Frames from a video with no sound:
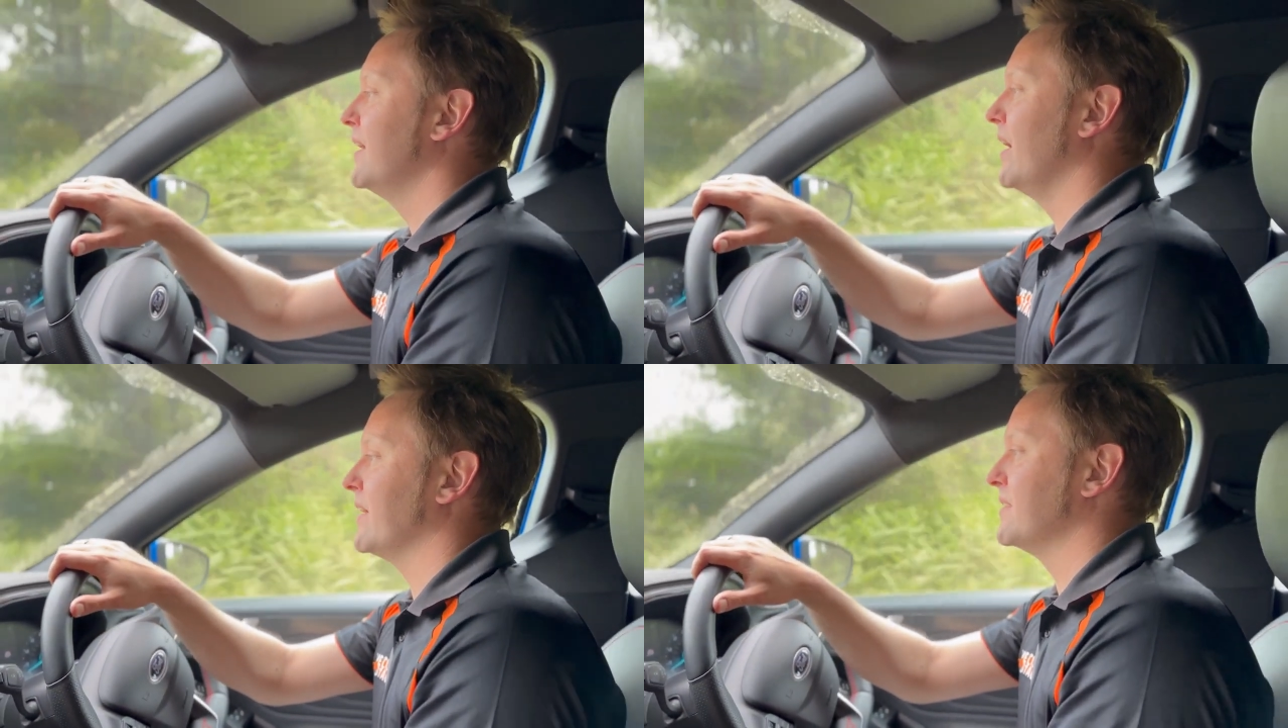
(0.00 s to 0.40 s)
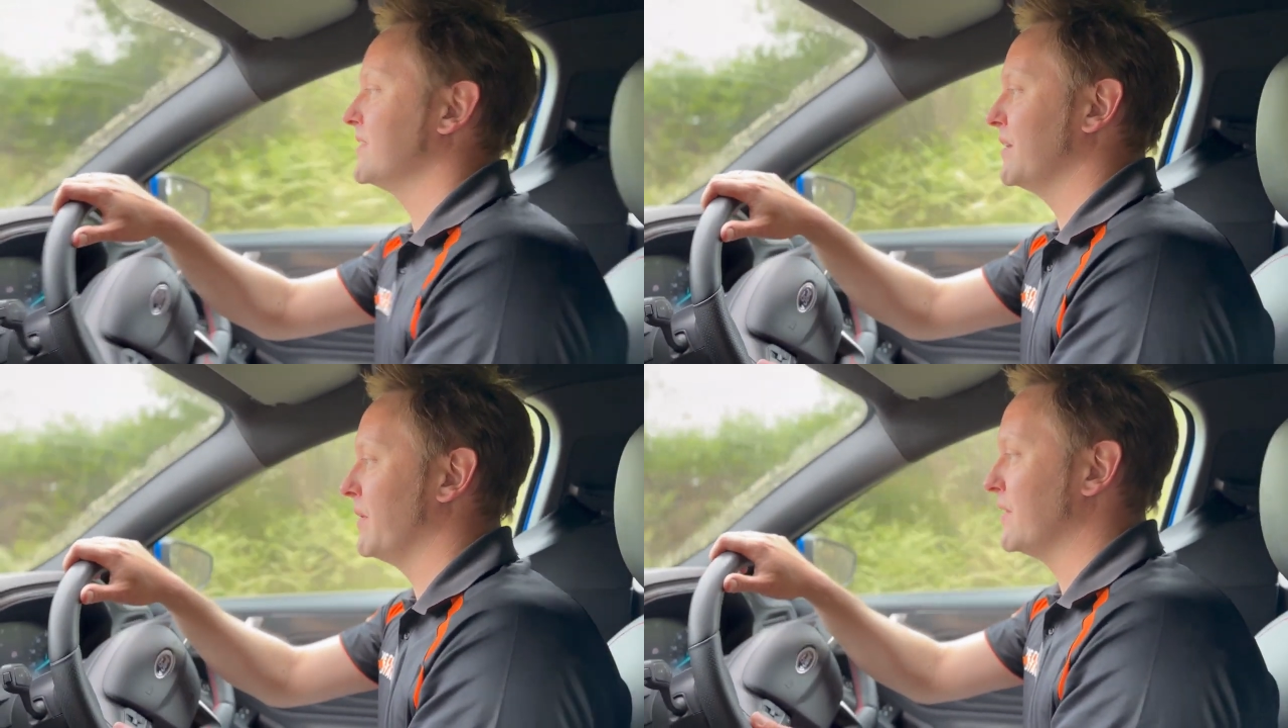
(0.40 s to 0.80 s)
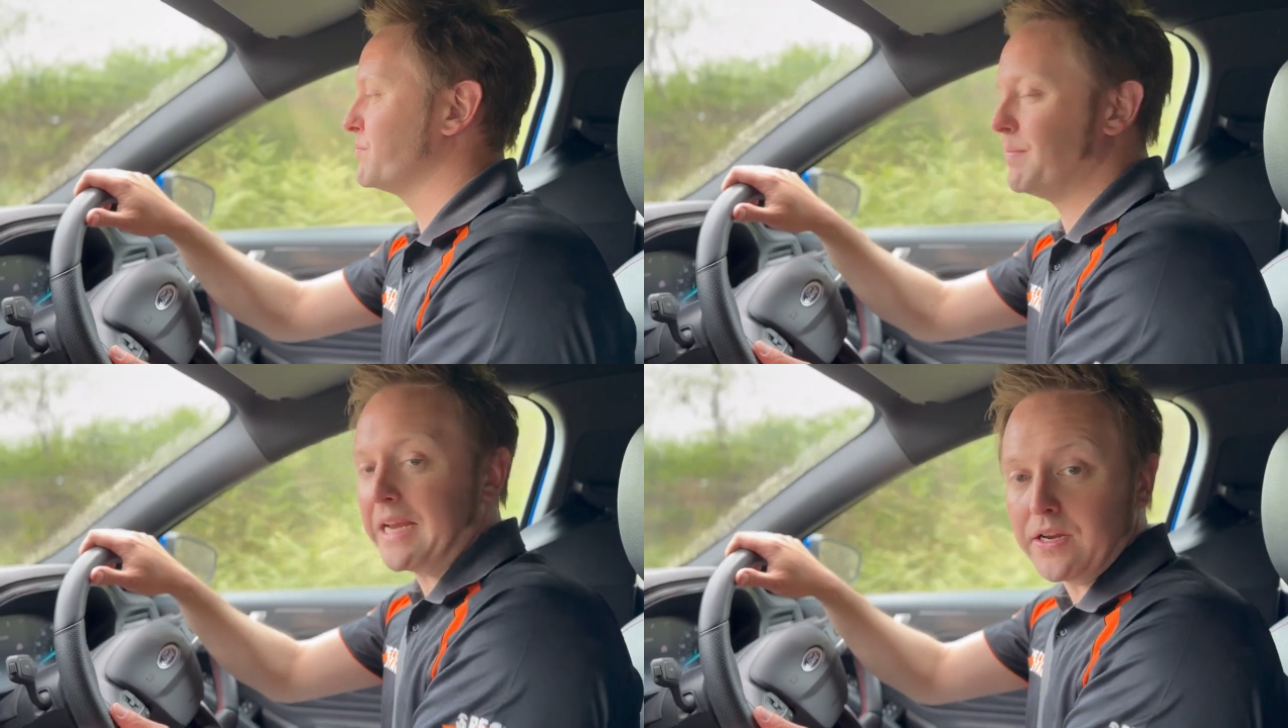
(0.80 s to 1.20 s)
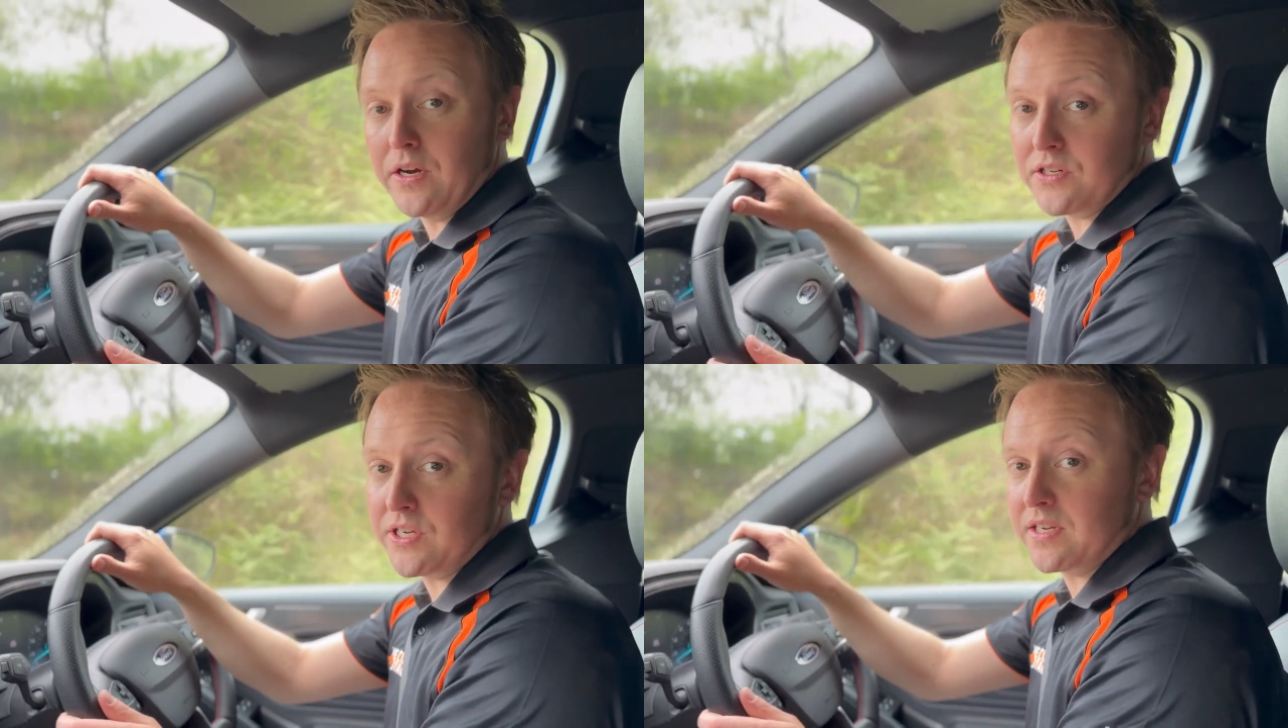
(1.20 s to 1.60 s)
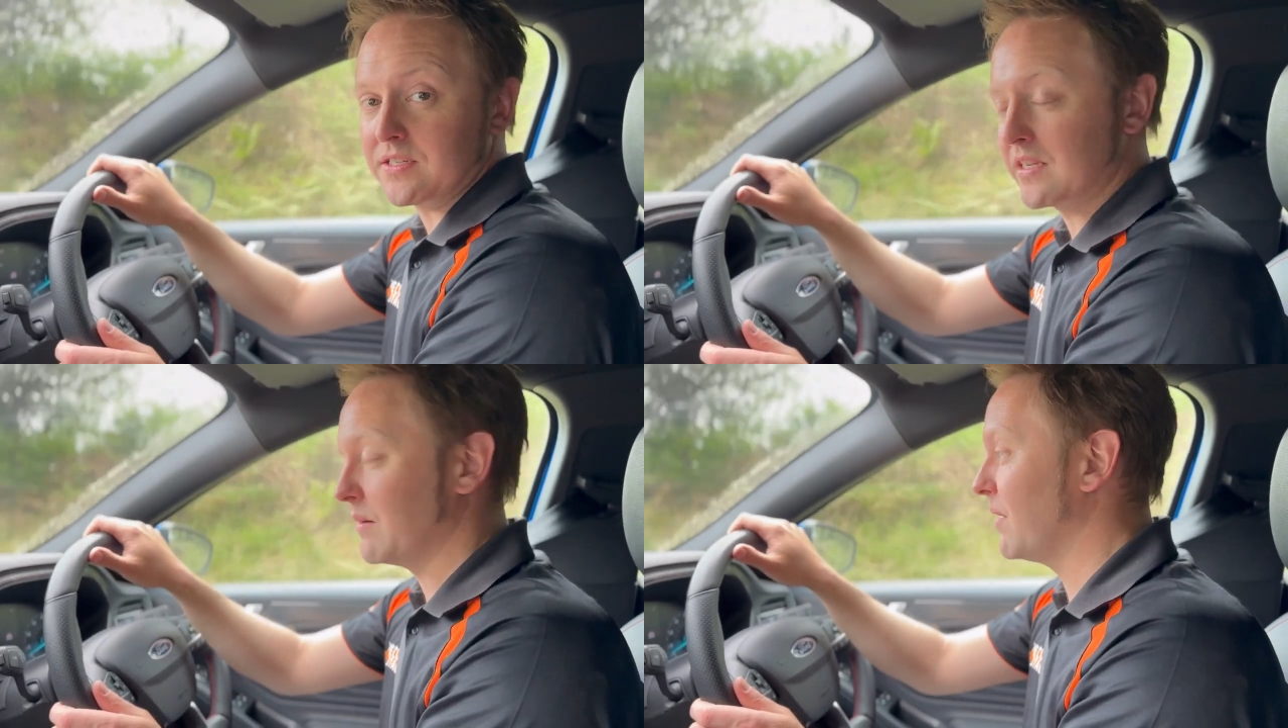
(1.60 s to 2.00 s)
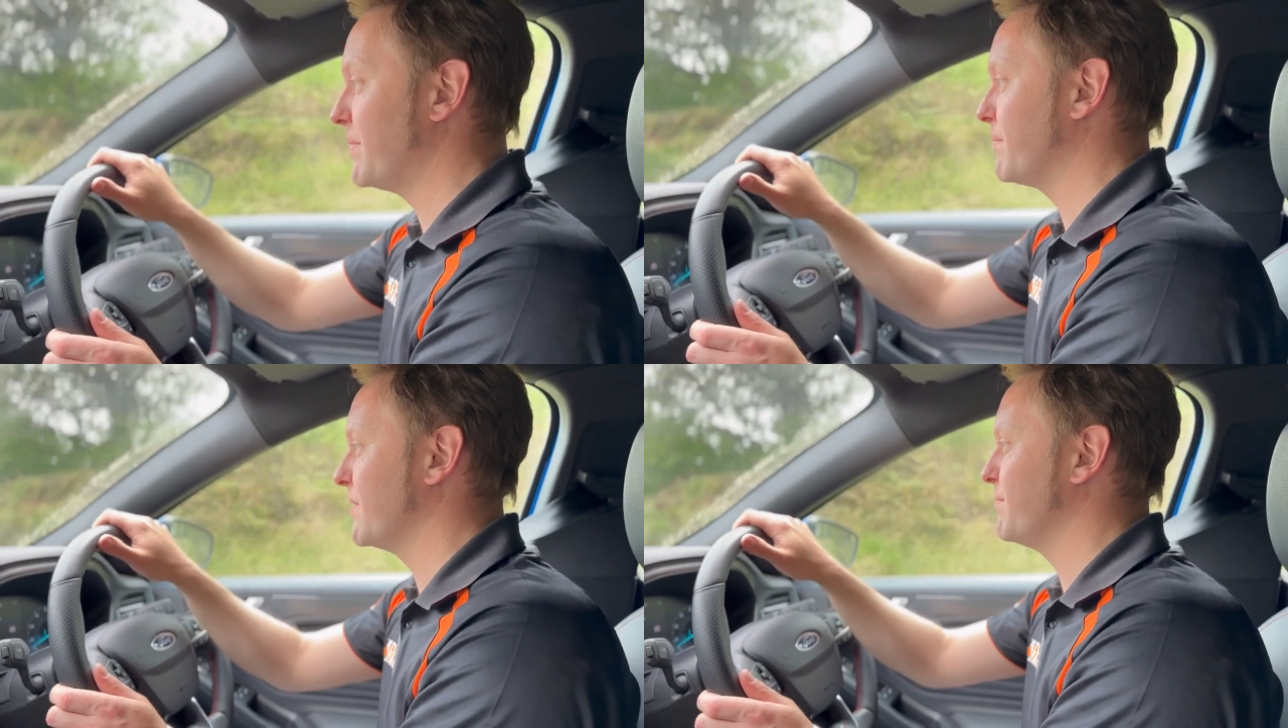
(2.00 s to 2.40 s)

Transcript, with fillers: Uh, you can see where there's big cuts, you can see where people have